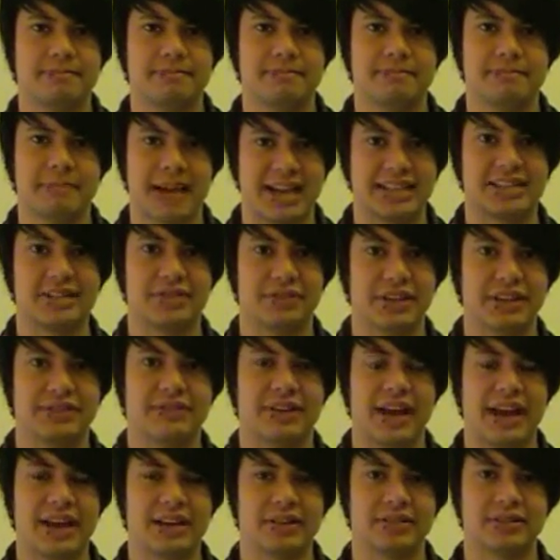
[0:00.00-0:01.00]
massively
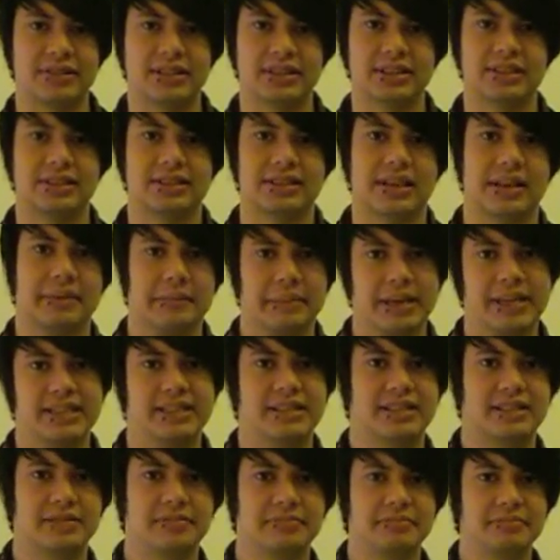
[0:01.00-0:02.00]
failed because I
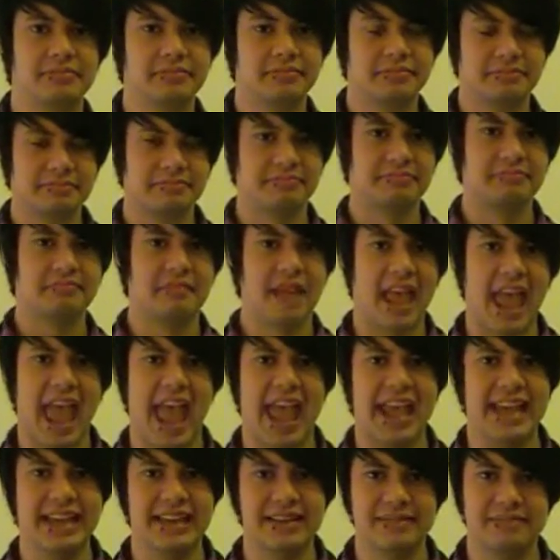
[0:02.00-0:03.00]
missed
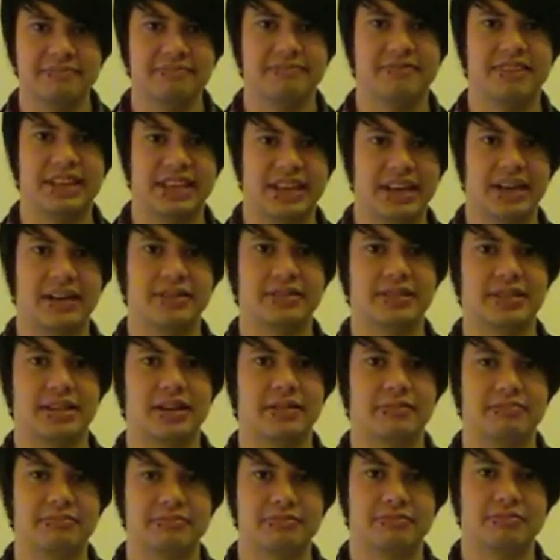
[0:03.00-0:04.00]
8 videos in
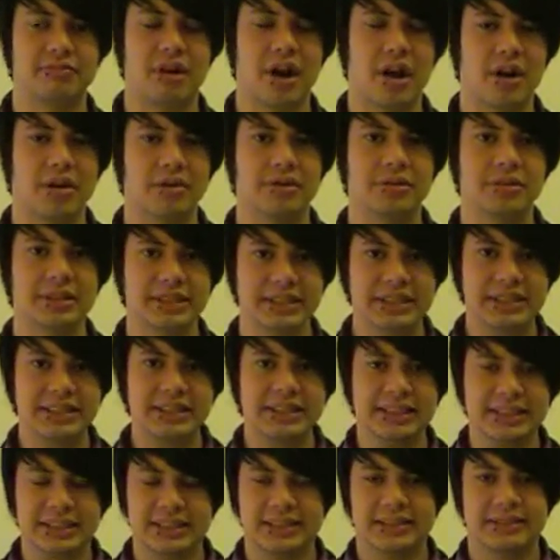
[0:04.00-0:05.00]
a row.
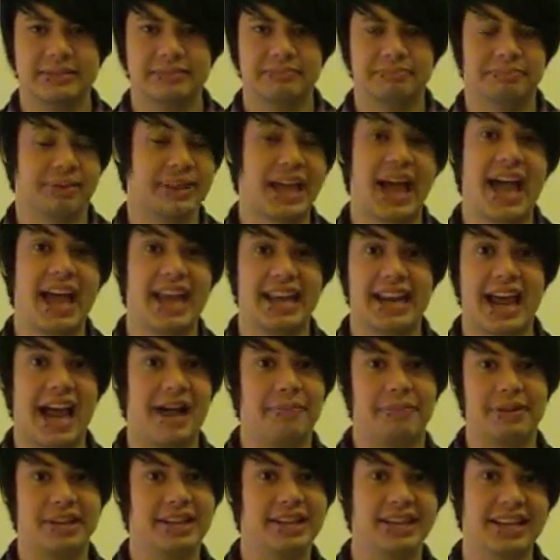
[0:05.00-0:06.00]
But that ain't
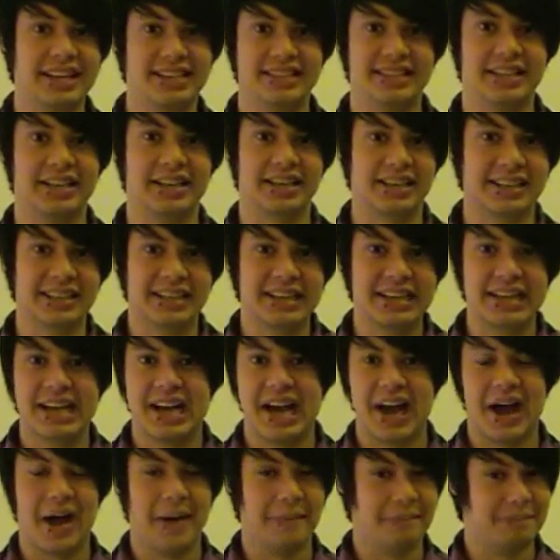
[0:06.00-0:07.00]
happening this year.
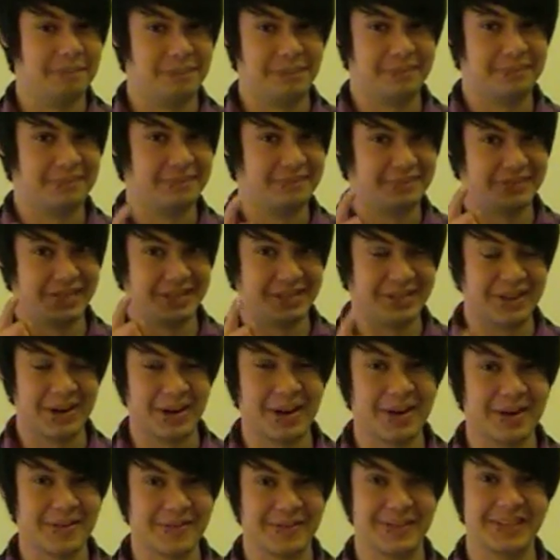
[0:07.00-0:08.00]
I'm
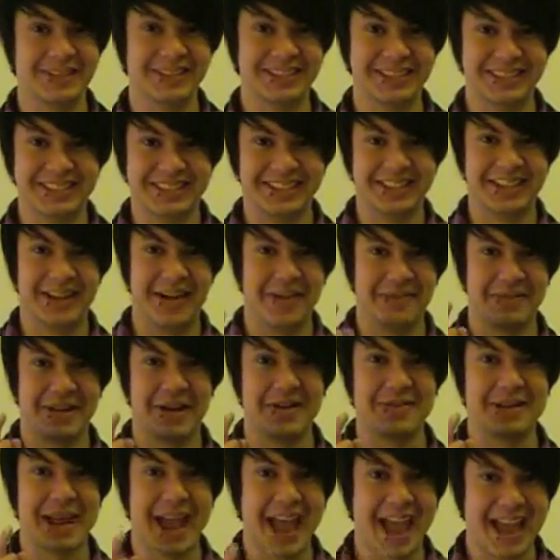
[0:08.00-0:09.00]
determined to
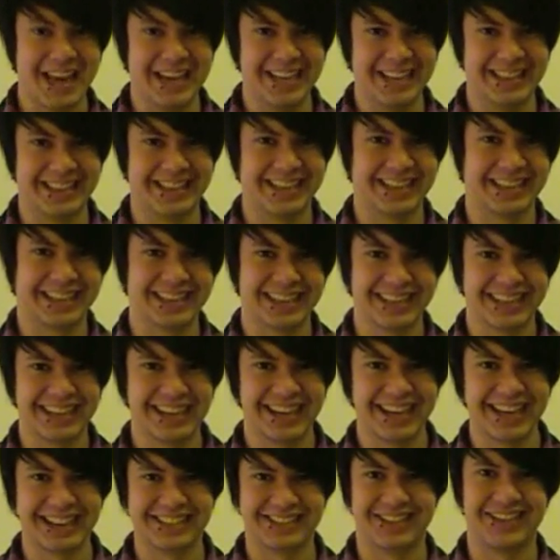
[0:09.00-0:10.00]
upload anything
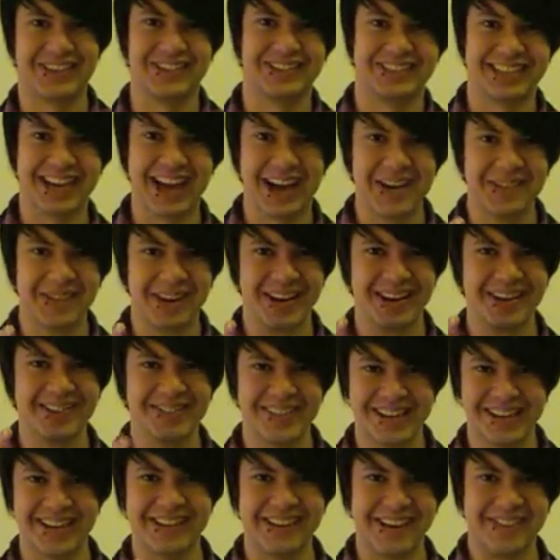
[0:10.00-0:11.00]
as long as I upload a
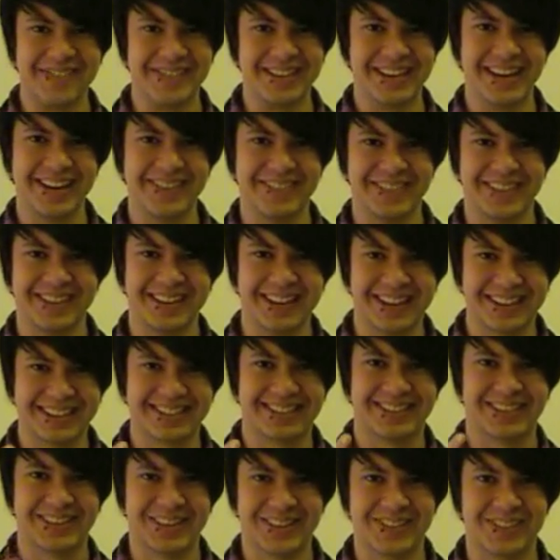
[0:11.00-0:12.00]
video every day for the next
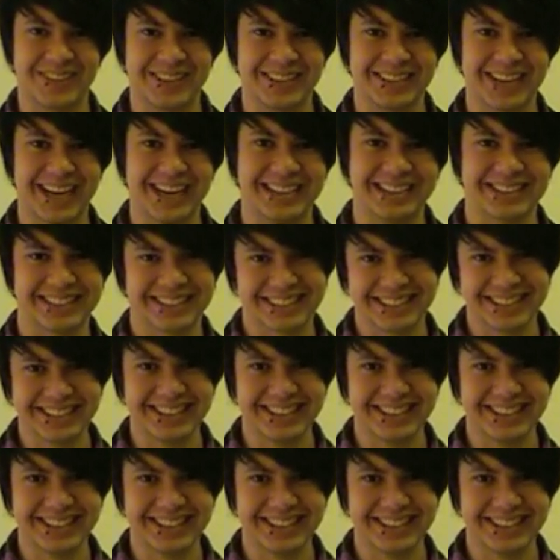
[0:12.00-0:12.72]
31 days.